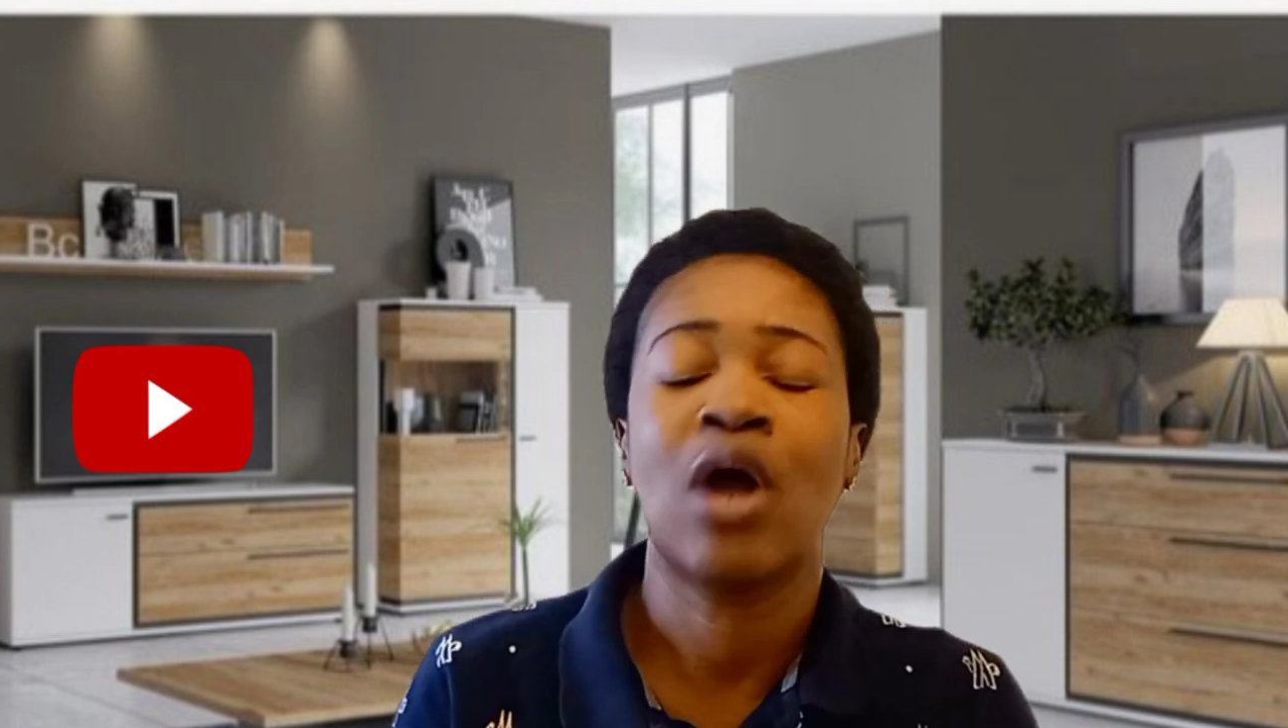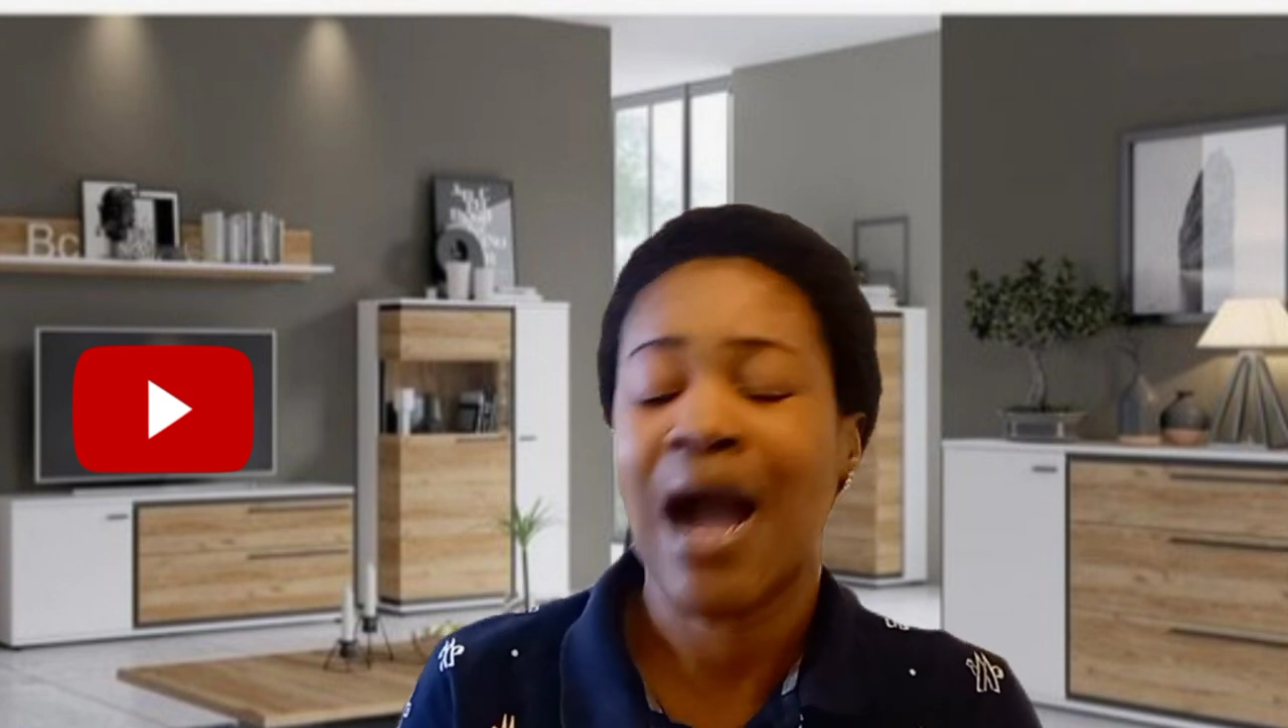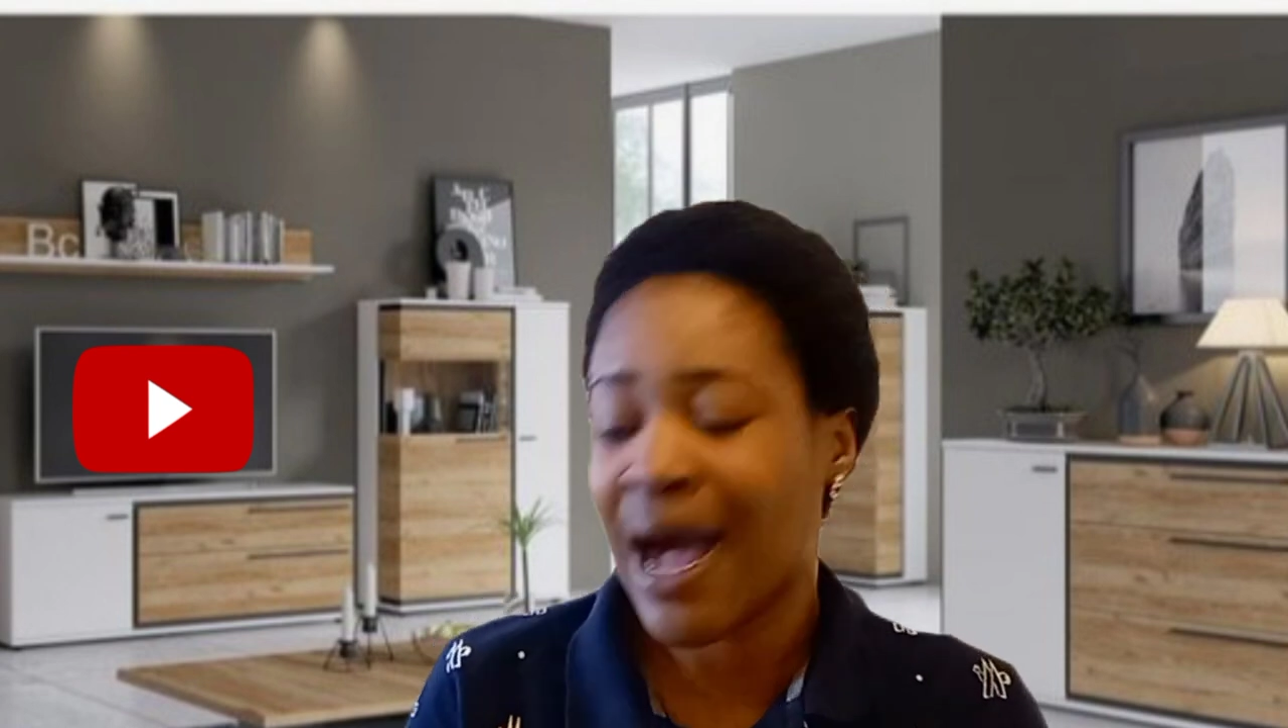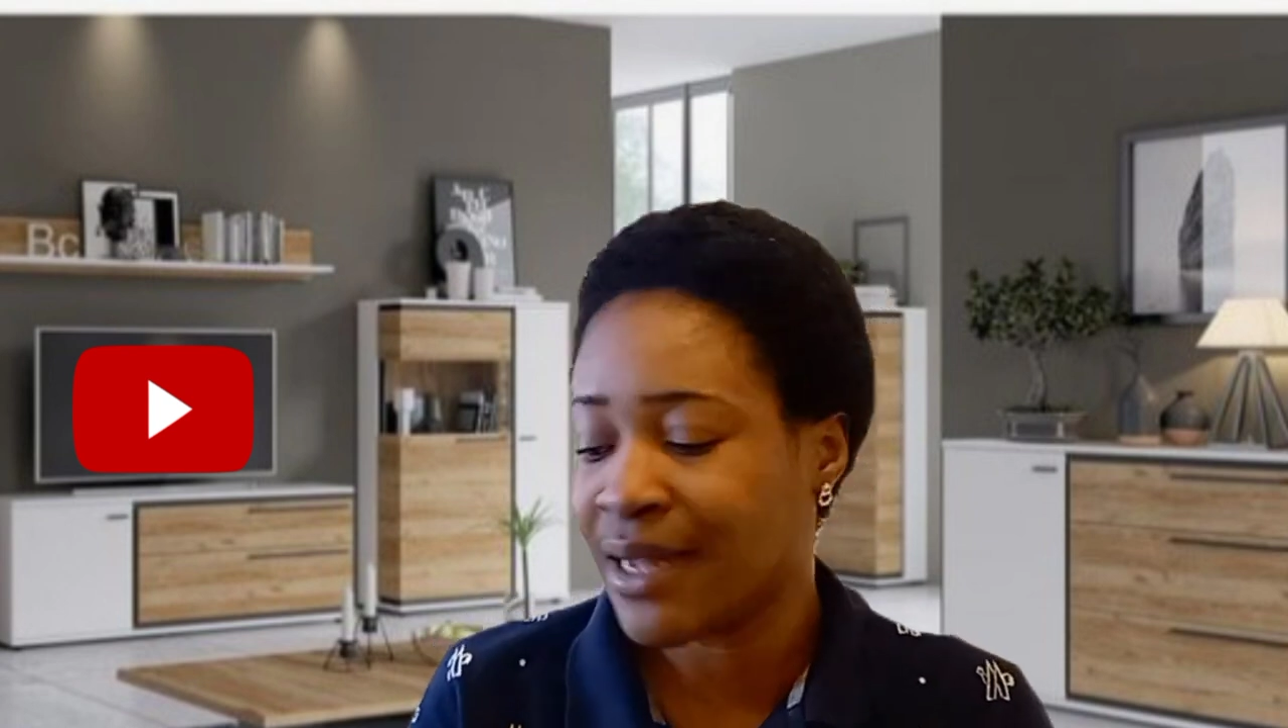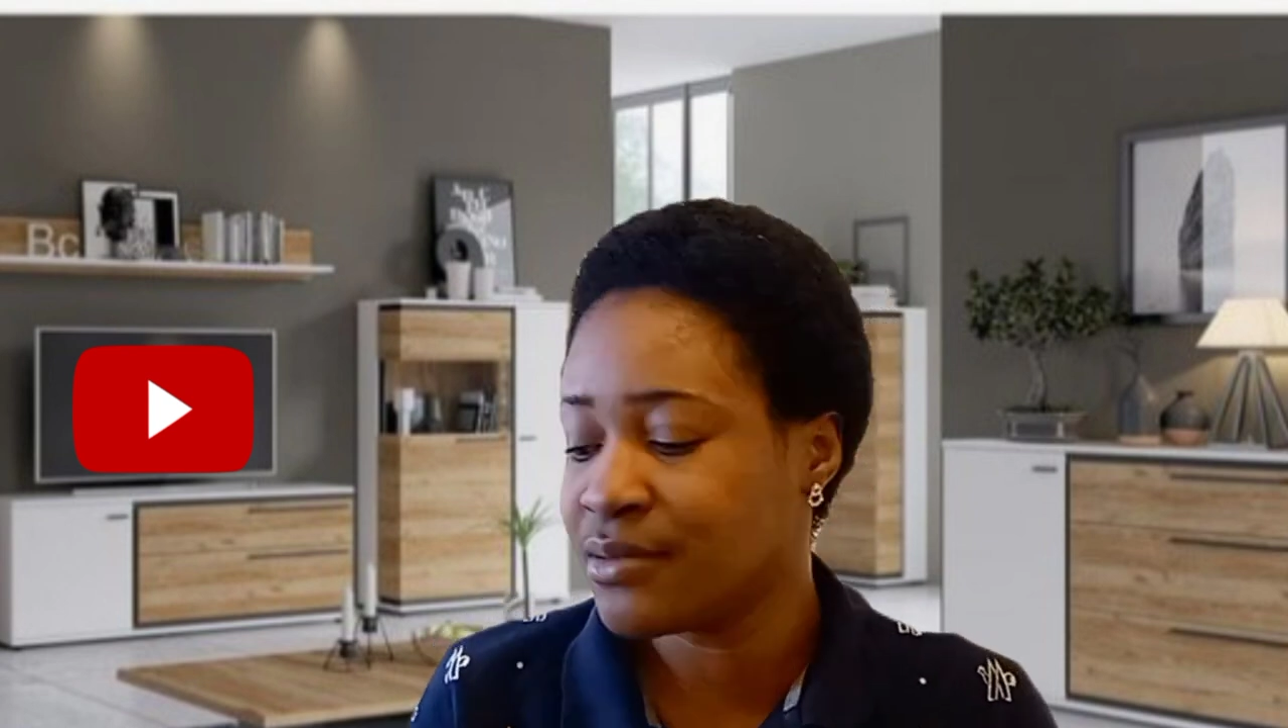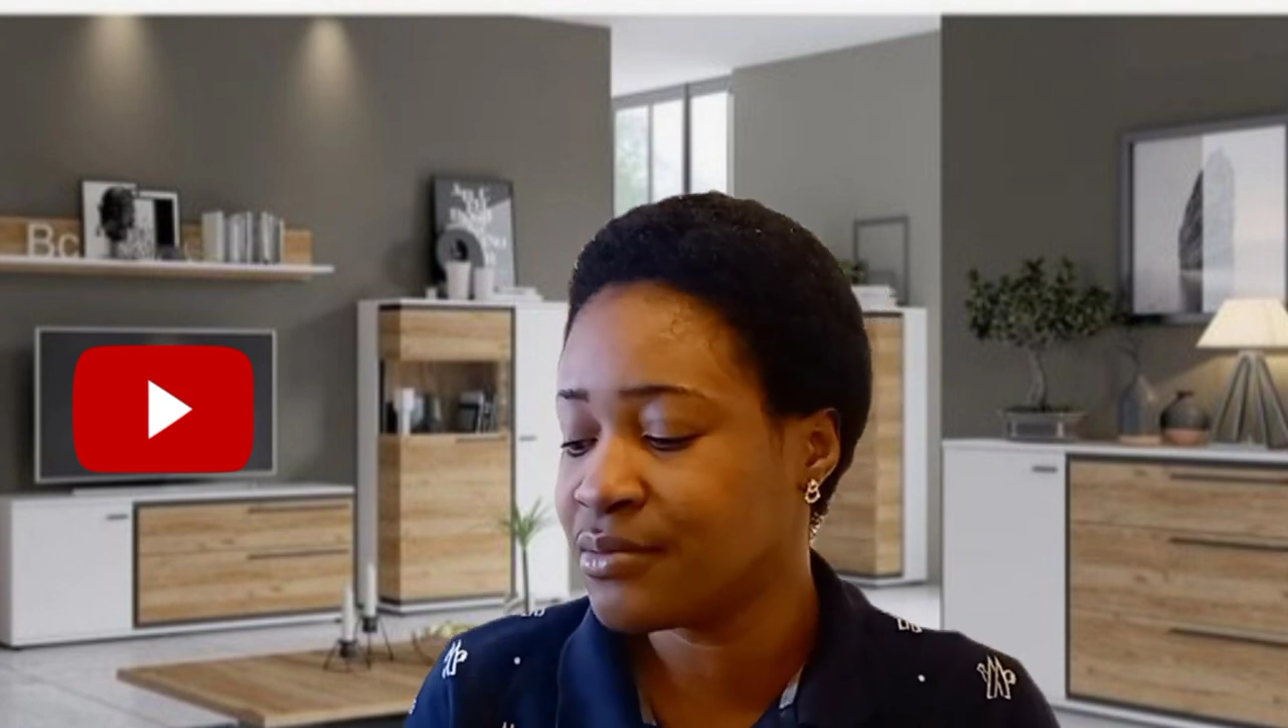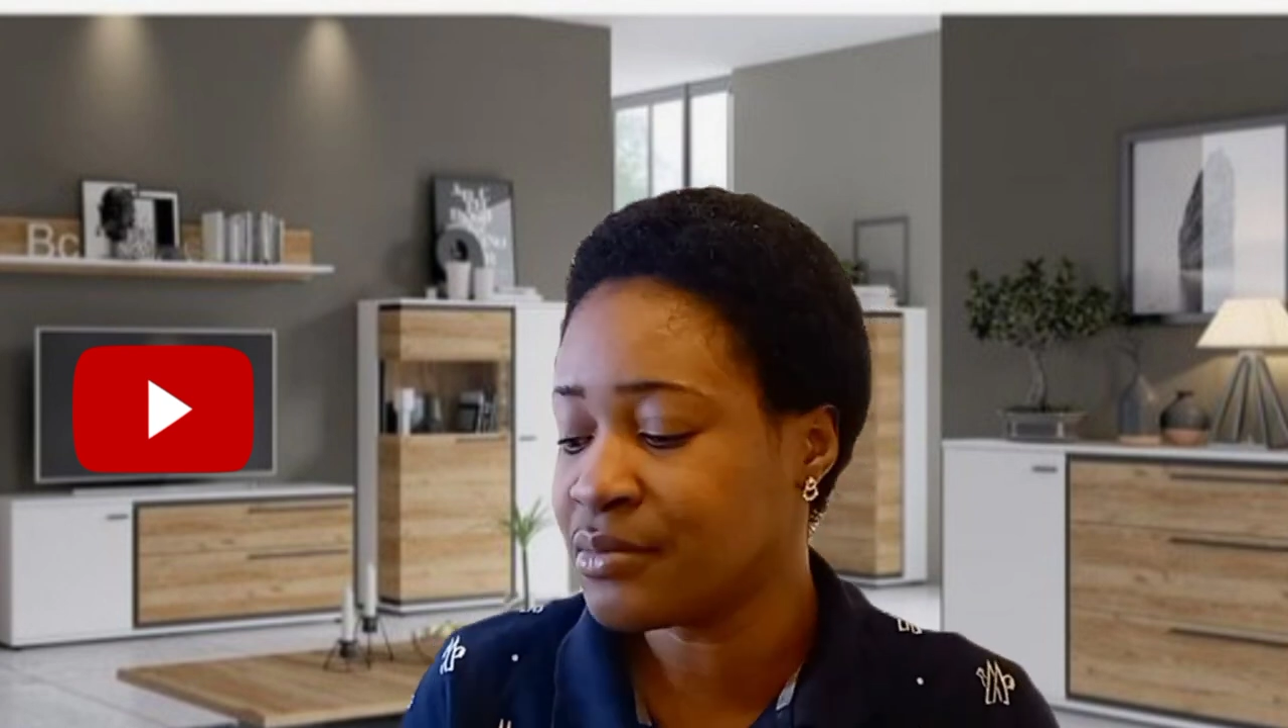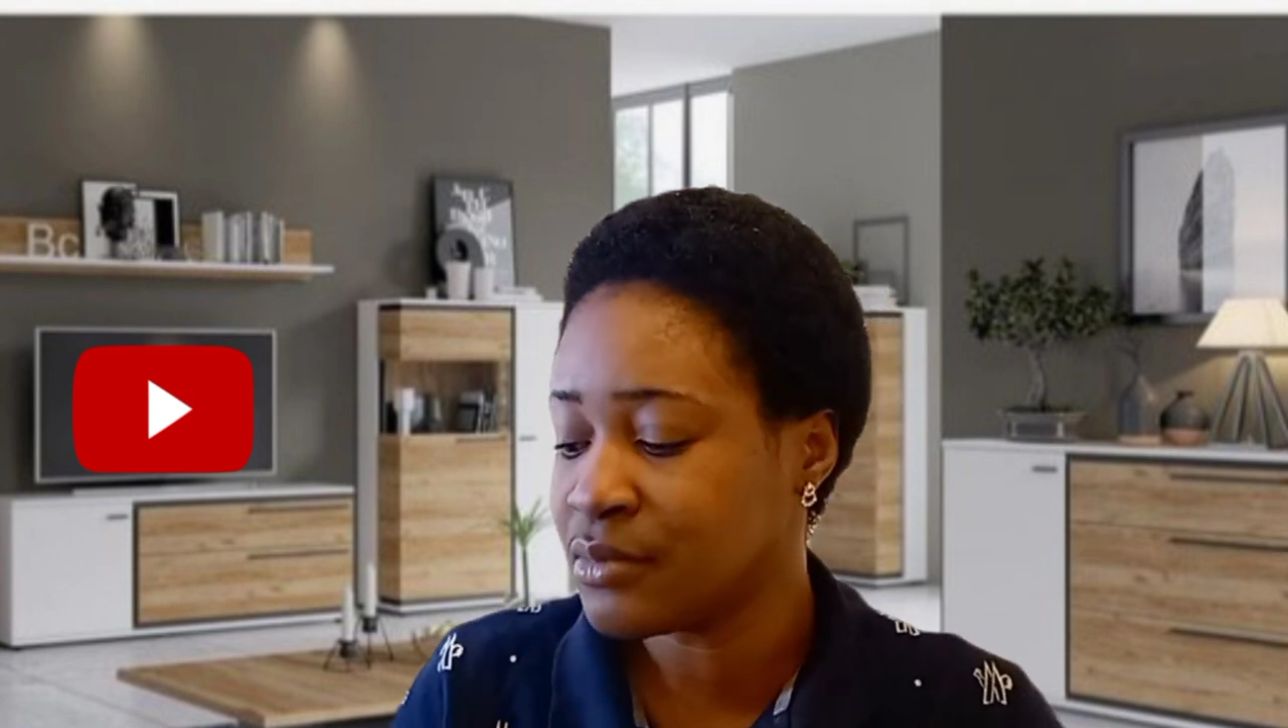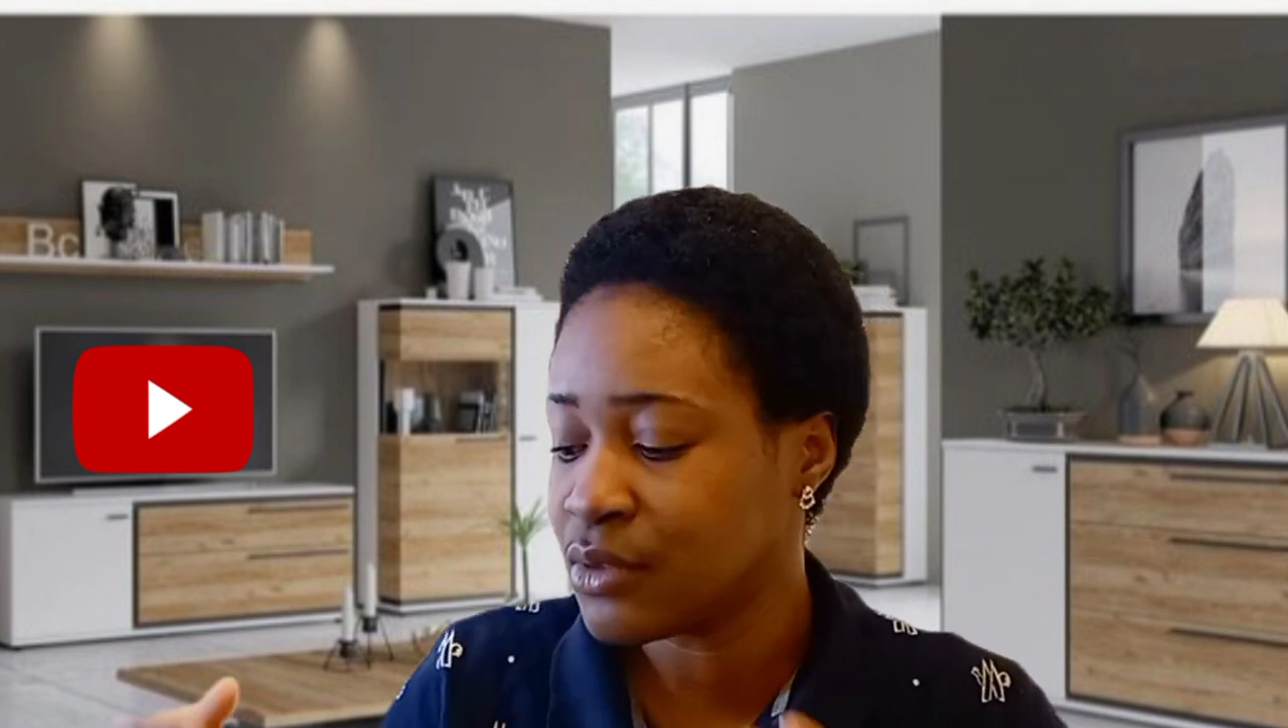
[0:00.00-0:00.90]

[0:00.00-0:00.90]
and